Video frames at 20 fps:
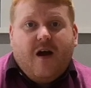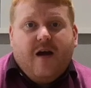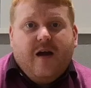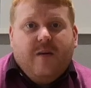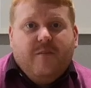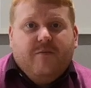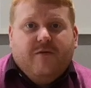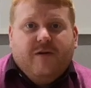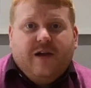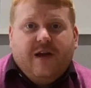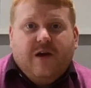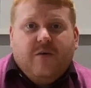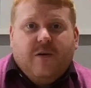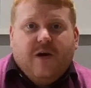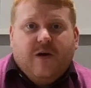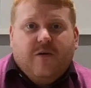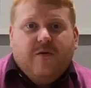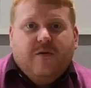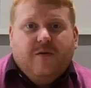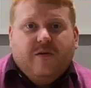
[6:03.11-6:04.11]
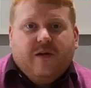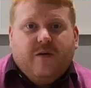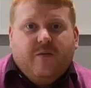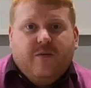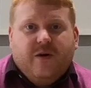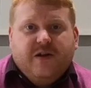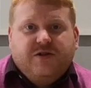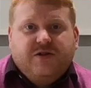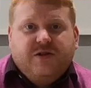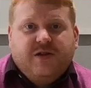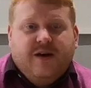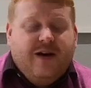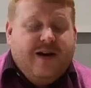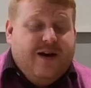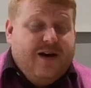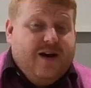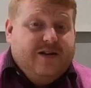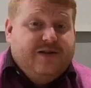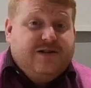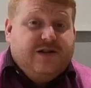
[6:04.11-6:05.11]
in pretty quick order, which
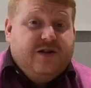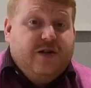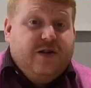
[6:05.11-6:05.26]
as a